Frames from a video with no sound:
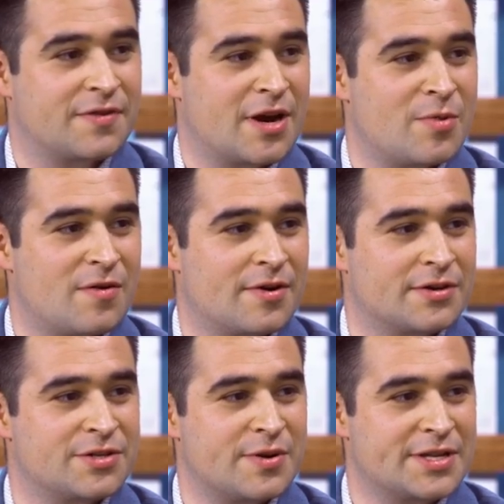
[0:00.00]
you've come
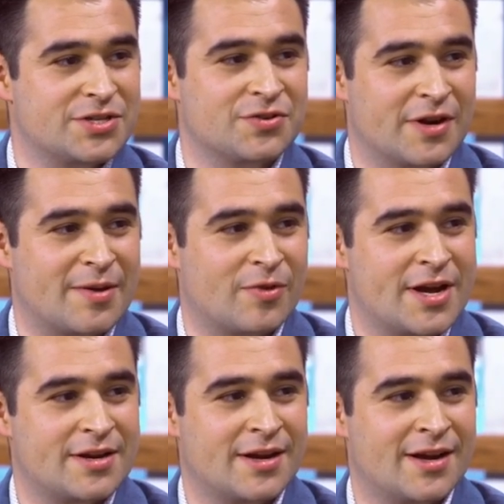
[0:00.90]
over to Instagram,
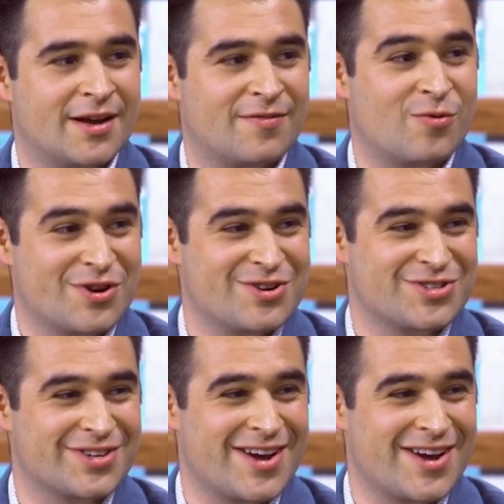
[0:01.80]
right? Mm-hmm. Uh, four years